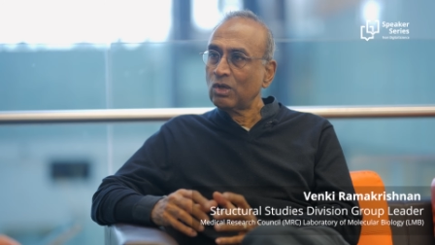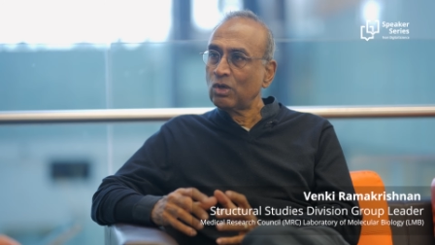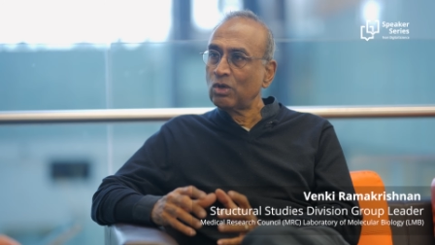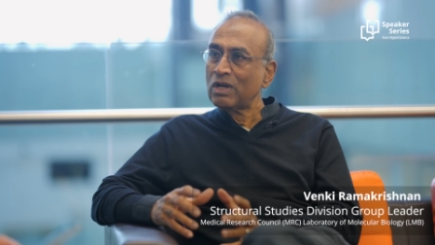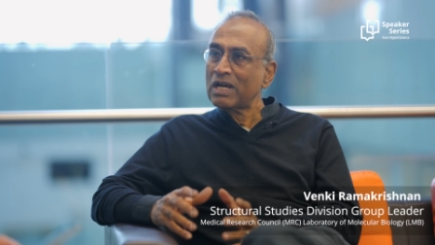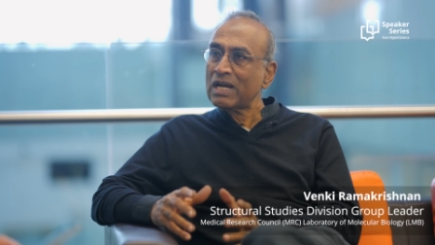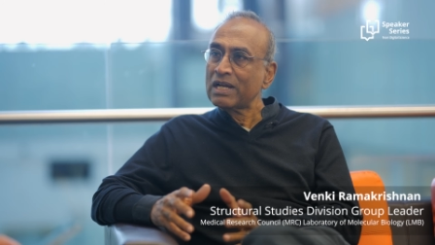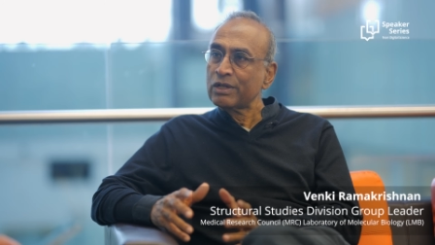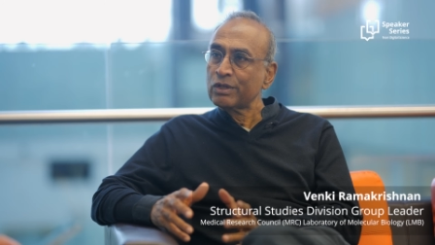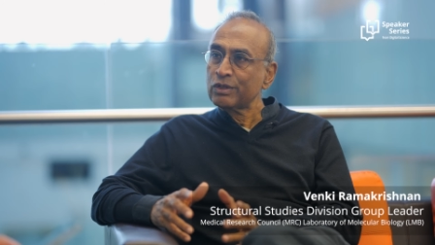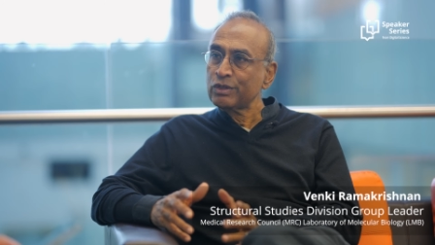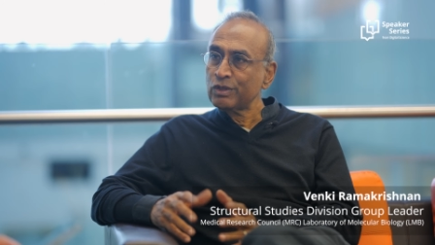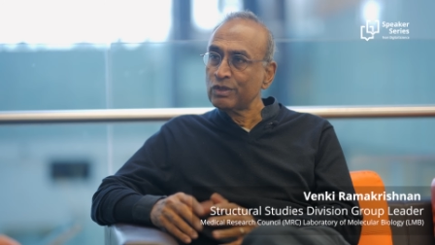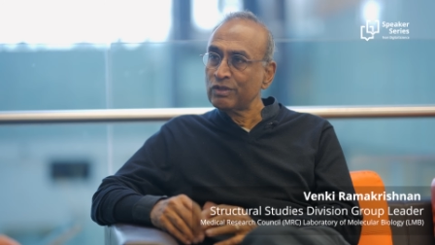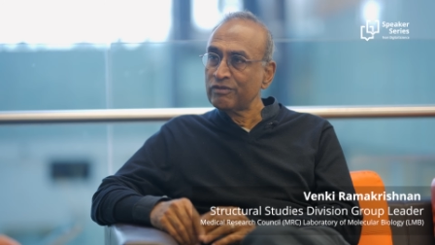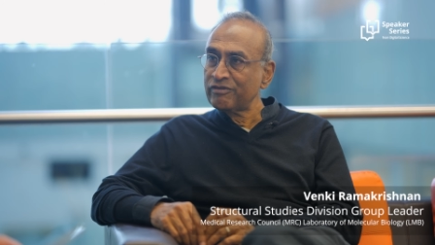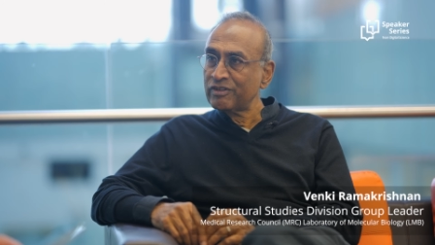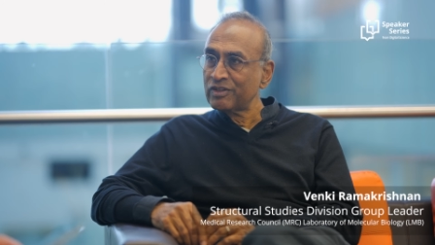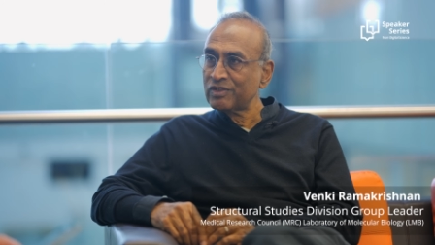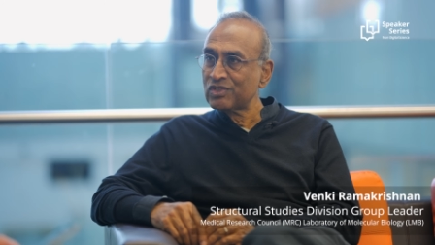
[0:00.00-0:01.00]
Ohio
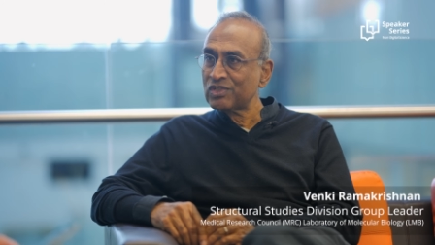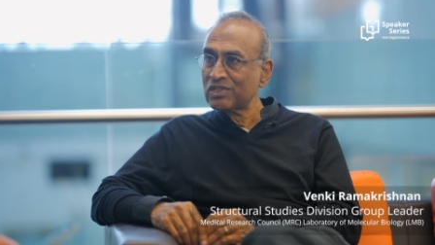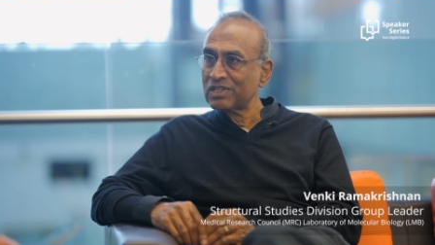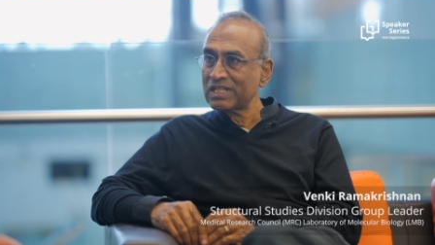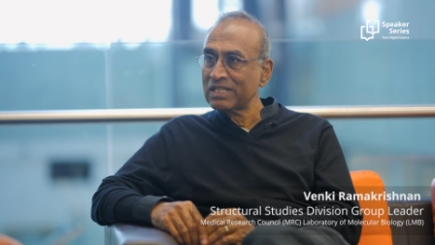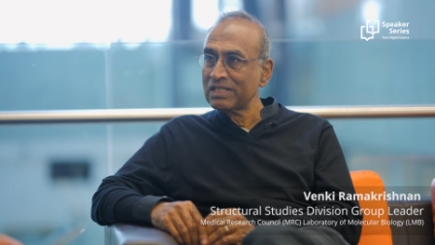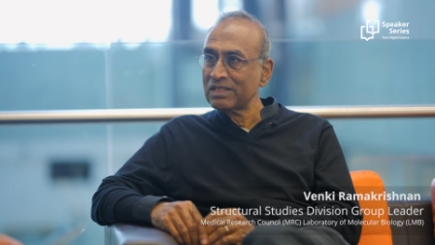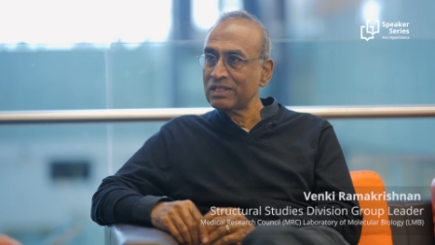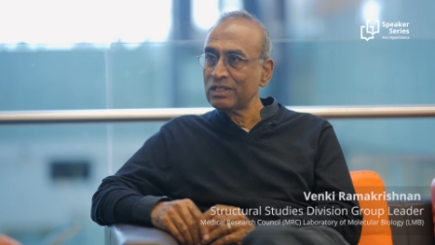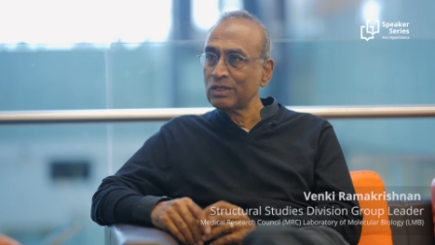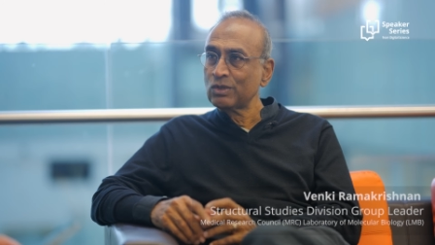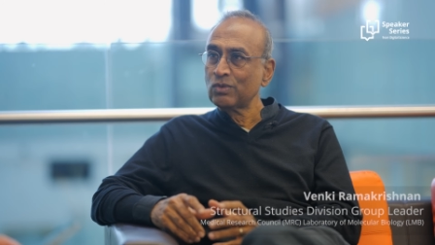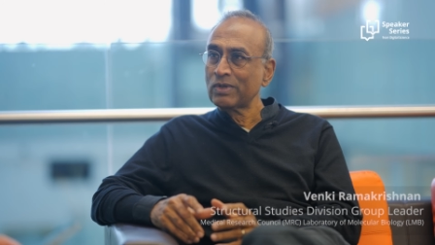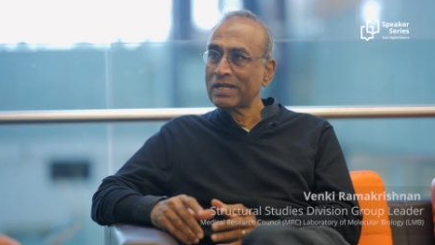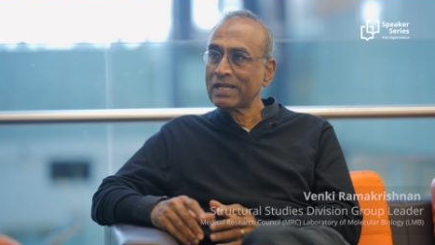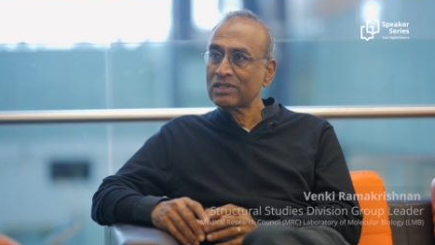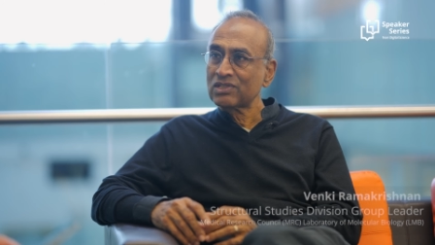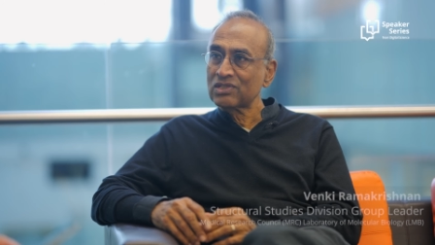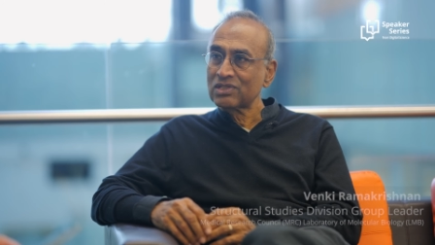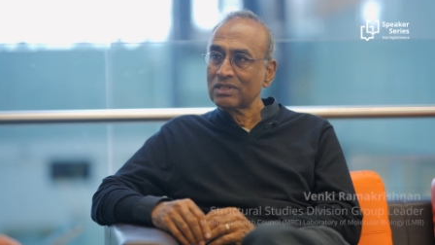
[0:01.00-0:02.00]
University in the
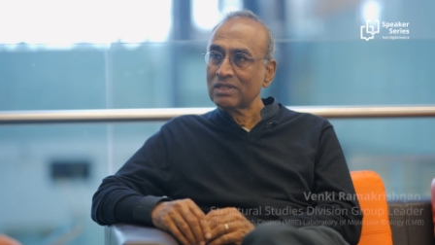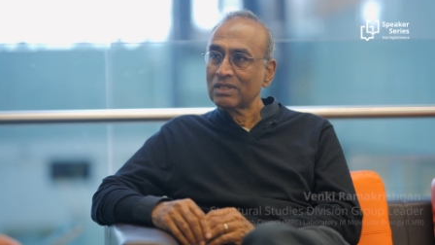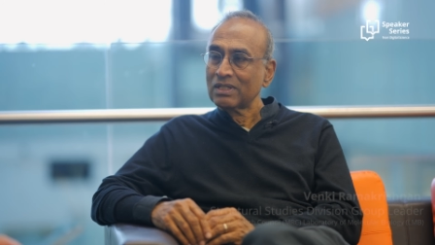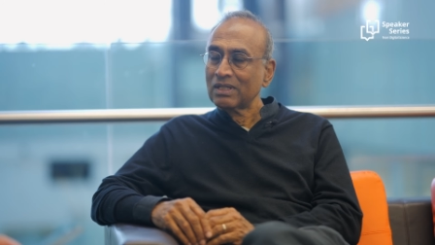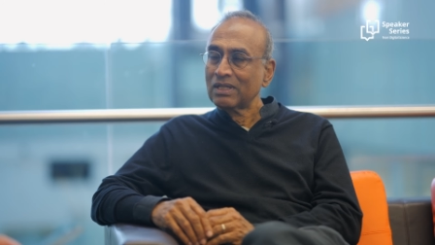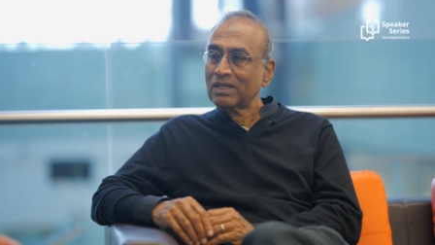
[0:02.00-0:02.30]
US